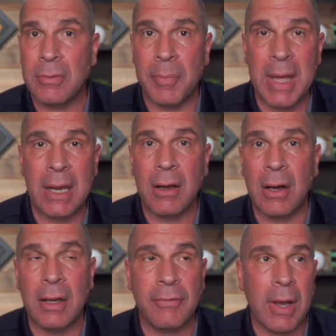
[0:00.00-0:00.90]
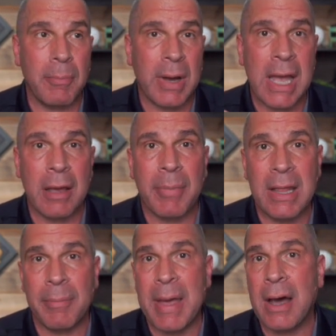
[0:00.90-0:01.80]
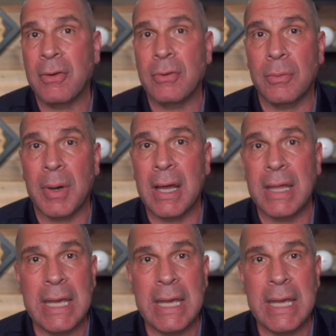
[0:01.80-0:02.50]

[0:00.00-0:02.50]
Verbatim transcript: depending on if I'm buying it by the pound or by the